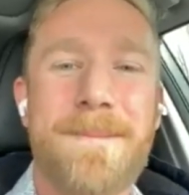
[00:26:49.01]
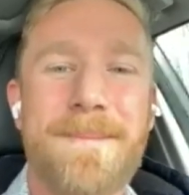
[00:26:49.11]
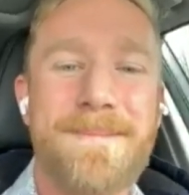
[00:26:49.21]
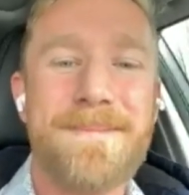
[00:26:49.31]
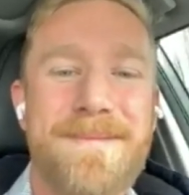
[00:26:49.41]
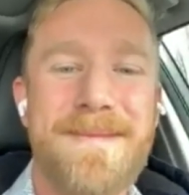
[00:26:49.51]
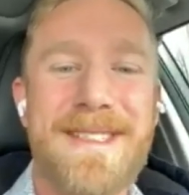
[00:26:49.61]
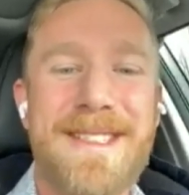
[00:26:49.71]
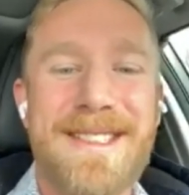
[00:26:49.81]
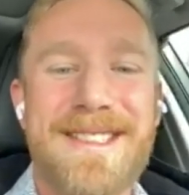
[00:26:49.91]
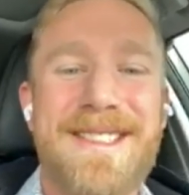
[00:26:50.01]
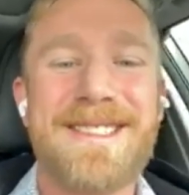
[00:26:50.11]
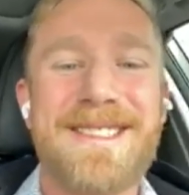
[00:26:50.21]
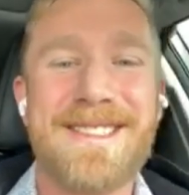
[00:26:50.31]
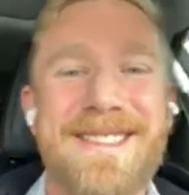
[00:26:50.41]
Thanks, brother.
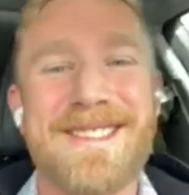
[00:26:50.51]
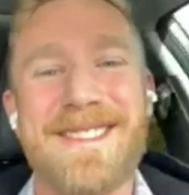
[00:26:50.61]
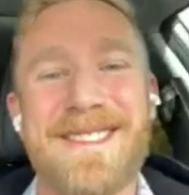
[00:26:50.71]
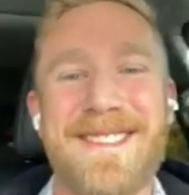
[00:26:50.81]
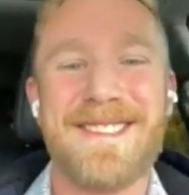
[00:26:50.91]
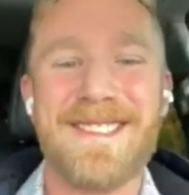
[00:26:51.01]
Appreciate your time, man.